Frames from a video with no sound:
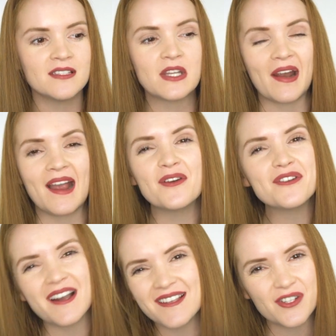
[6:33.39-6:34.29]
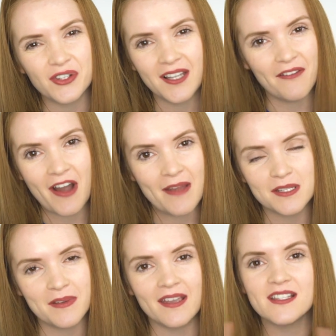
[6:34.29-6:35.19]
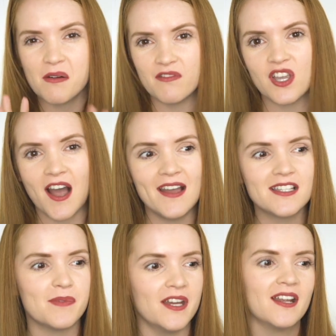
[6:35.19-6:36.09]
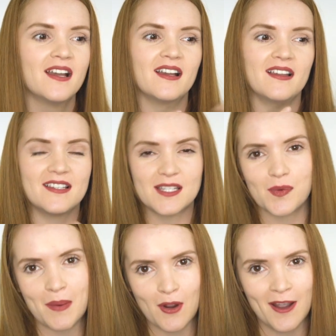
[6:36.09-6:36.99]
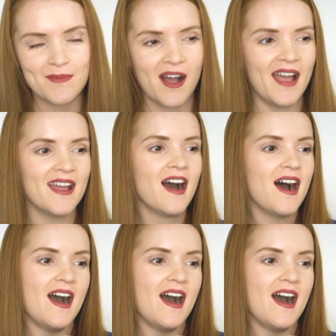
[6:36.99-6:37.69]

Sorry, I know you guys don't love IMDb, some of you guys, but this is what I'm going by.